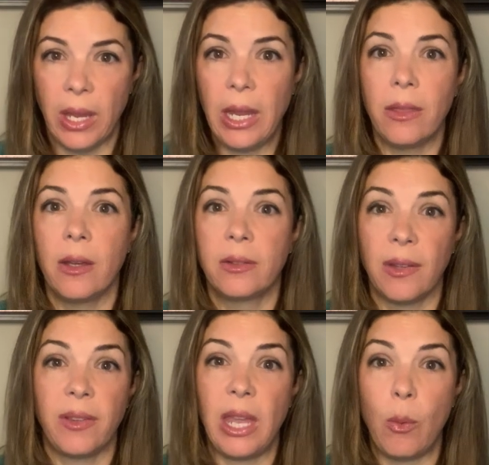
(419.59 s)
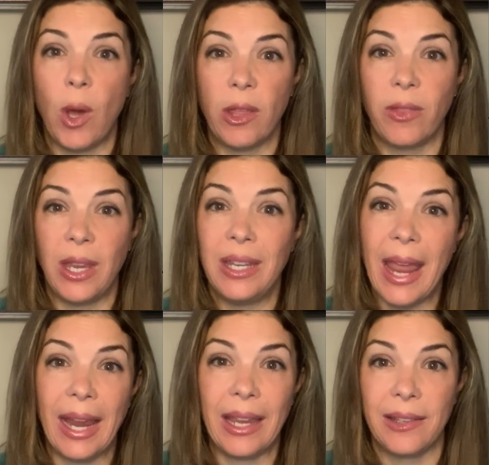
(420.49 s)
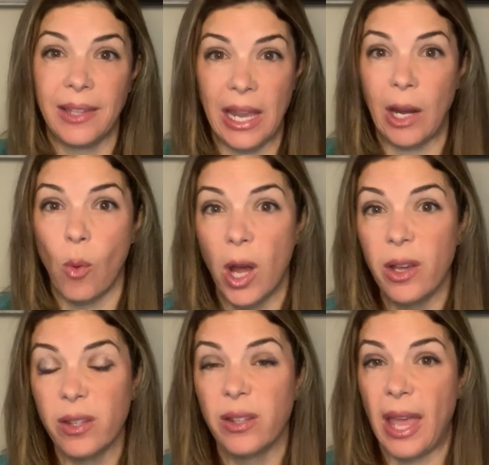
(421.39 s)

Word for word: either to see whether the NEC is getting worse